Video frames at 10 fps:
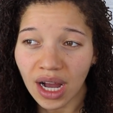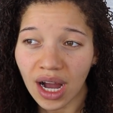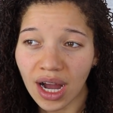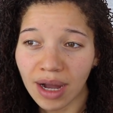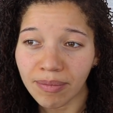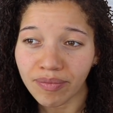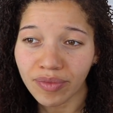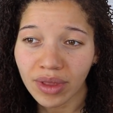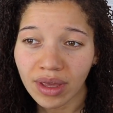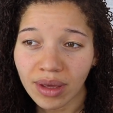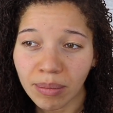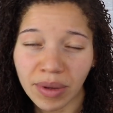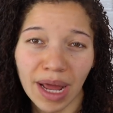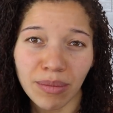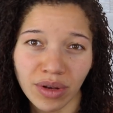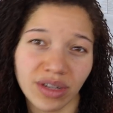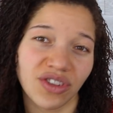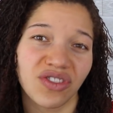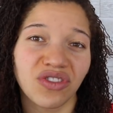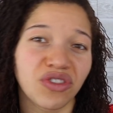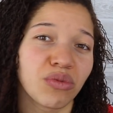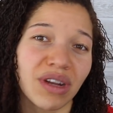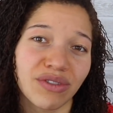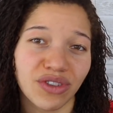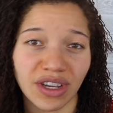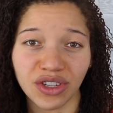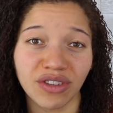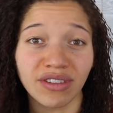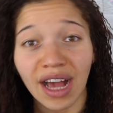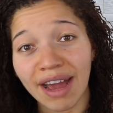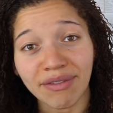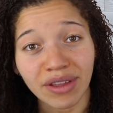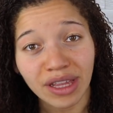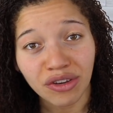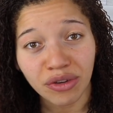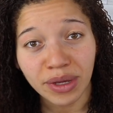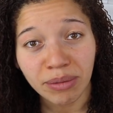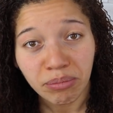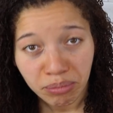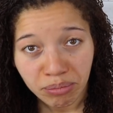but I'm gonna just do whatever sections I feel like doing.